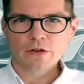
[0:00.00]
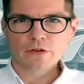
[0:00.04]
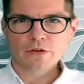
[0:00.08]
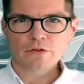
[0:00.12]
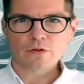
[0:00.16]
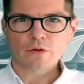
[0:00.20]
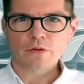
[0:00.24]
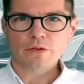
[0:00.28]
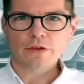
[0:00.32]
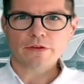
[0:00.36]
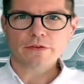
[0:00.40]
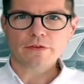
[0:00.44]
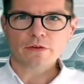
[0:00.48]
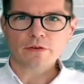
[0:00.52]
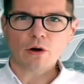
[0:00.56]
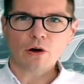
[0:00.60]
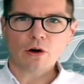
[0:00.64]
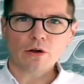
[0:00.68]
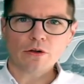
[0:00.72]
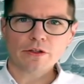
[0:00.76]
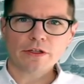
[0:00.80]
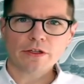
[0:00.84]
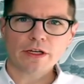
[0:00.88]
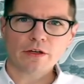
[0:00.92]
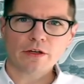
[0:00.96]
So this
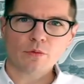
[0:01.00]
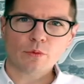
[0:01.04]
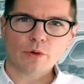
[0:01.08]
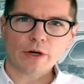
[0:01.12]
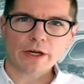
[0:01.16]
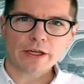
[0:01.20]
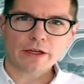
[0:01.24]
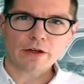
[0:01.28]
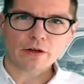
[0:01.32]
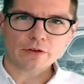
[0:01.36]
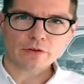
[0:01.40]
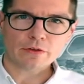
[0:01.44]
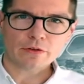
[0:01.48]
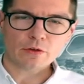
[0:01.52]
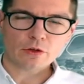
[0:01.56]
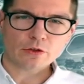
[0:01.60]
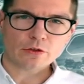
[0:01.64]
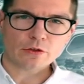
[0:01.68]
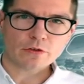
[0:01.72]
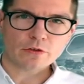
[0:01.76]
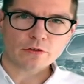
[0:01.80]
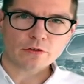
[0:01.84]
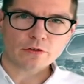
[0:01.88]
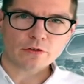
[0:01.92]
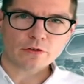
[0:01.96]
all can weigh on
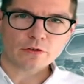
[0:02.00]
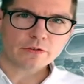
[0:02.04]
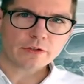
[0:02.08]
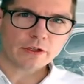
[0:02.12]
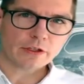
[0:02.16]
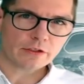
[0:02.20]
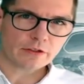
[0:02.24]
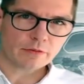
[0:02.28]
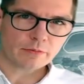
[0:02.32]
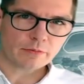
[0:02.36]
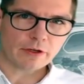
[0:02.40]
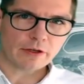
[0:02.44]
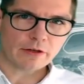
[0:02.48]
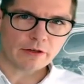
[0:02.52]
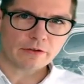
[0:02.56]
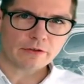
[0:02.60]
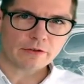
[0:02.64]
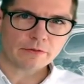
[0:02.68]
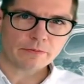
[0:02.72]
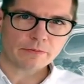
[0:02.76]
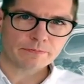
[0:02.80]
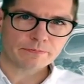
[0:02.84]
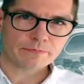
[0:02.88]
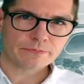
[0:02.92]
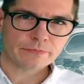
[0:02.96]
consumer sentiment.
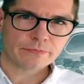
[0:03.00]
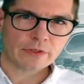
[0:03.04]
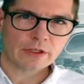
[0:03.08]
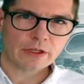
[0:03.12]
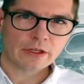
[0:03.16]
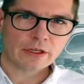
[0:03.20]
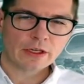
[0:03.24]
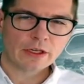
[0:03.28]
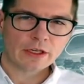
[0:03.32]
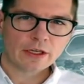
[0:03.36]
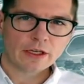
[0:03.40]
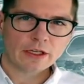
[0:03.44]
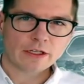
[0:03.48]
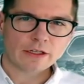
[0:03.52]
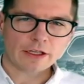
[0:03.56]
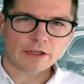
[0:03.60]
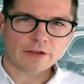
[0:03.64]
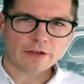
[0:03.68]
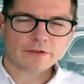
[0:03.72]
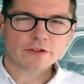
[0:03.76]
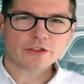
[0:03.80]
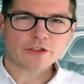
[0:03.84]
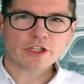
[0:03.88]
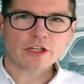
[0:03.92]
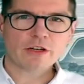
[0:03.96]

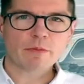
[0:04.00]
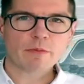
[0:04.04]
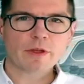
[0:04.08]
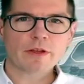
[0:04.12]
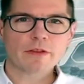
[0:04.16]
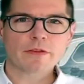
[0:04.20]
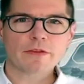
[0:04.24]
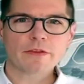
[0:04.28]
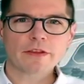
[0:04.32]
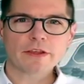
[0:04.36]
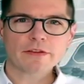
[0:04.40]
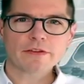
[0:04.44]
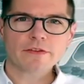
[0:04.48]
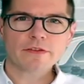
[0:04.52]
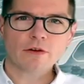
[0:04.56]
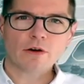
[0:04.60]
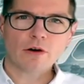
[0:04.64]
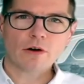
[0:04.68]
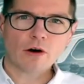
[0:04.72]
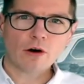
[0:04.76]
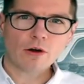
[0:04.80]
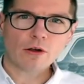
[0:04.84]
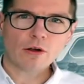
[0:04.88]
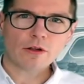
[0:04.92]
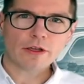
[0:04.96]
Ladies and gentlemen, this
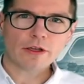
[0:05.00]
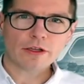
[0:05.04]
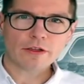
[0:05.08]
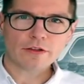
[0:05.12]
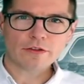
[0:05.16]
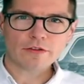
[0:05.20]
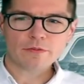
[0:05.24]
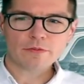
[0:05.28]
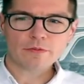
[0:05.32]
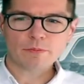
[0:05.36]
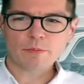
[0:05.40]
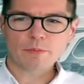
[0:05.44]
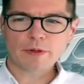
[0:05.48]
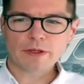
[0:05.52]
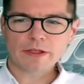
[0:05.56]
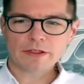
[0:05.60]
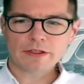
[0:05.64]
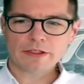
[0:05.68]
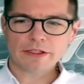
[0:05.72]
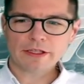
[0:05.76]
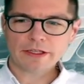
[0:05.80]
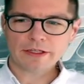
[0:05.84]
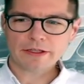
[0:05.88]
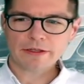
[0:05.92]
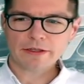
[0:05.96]
all is
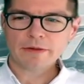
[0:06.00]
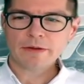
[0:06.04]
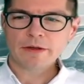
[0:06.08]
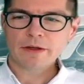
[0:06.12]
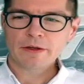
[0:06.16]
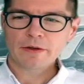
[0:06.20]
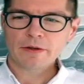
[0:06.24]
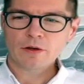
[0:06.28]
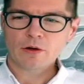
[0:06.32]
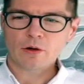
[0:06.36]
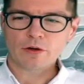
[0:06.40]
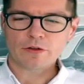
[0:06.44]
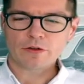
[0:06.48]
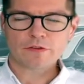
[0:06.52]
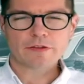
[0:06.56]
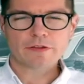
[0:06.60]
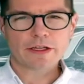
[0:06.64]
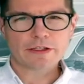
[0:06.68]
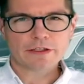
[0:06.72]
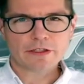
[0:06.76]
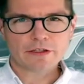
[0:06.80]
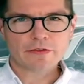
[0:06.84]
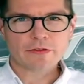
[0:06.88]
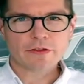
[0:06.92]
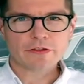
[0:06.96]
building or
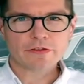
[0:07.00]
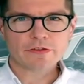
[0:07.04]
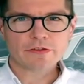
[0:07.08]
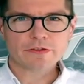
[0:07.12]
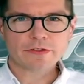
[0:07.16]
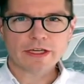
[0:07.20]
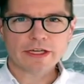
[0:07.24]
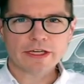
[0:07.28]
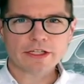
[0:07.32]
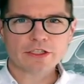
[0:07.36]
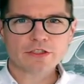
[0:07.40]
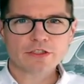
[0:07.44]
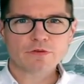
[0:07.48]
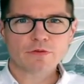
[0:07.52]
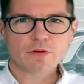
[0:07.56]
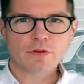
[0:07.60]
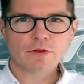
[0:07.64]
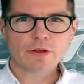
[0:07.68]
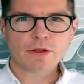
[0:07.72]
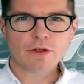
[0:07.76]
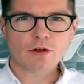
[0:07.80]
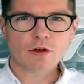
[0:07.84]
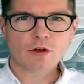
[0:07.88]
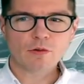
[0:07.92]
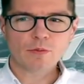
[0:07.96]
setting the stage for the
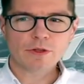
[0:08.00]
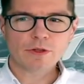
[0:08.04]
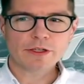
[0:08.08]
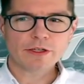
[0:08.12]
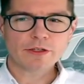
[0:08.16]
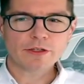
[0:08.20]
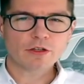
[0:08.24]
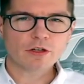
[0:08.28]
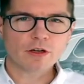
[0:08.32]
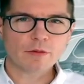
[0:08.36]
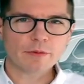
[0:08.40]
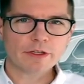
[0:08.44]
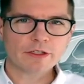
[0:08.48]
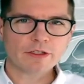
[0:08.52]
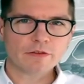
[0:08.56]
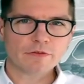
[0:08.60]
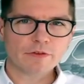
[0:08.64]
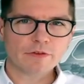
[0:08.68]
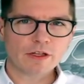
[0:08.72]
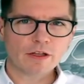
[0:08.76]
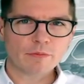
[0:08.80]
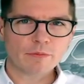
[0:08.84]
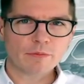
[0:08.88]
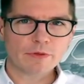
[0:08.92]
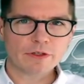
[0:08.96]
global economic
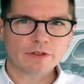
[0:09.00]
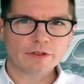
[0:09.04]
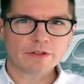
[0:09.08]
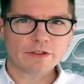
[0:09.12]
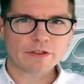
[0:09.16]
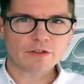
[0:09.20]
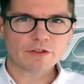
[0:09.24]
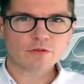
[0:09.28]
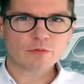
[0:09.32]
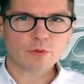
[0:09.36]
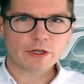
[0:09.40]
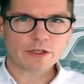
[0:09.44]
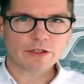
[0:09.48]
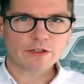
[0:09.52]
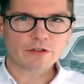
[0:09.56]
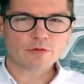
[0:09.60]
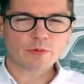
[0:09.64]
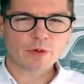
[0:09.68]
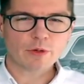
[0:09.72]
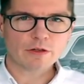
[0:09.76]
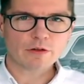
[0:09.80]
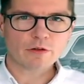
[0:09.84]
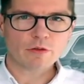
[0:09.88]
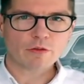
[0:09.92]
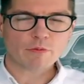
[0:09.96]
development in
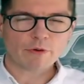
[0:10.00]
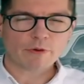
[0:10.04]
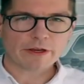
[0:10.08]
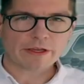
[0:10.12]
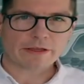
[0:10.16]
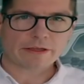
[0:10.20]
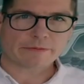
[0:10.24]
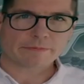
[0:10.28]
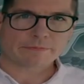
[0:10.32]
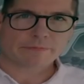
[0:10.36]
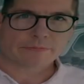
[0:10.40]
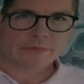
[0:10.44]
2023.